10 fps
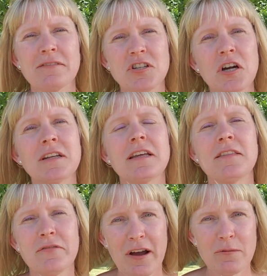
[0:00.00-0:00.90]
done in
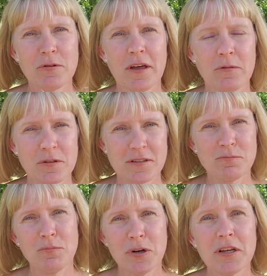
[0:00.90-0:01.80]
the fiber that was
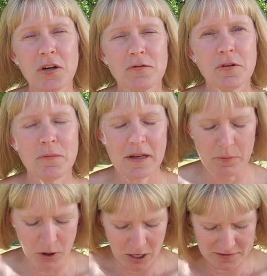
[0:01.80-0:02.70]
pretty good for me to
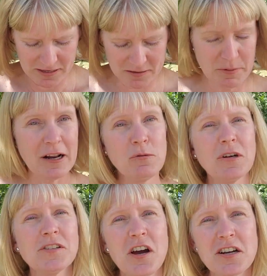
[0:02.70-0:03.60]
process. But I
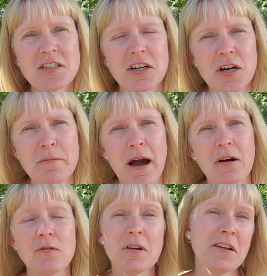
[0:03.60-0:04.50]
will talk to her
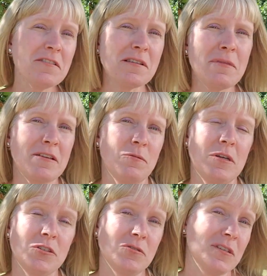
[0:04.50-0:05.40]
about, here's some things we
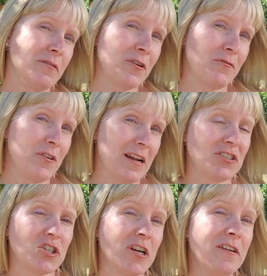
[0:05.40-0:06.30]
could do different for
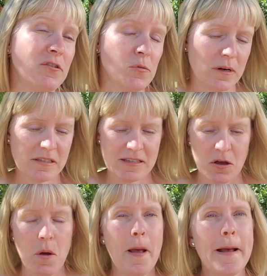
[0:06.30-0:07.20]
next year if you want to
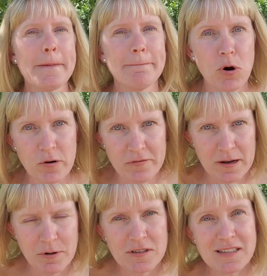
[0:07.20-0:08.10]
sell more
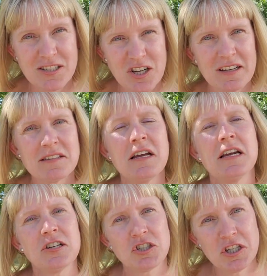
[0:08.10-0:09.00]
fiber, such as
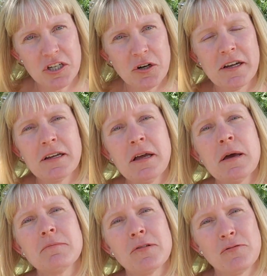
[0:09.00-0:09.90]
shearing
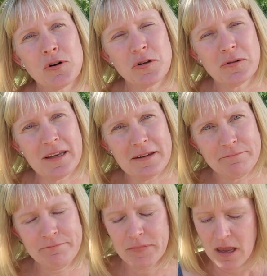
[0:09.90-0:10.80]
before you
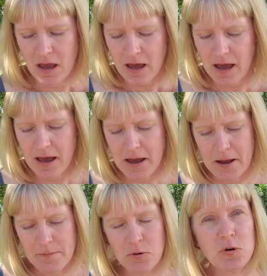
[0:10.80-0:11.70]
lamb,
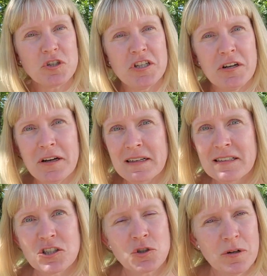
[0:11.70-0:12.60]
or shearing
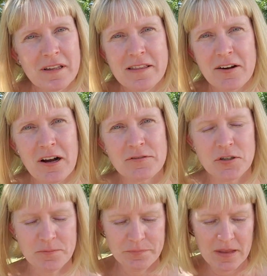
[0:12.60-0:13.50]
shortly thereafter.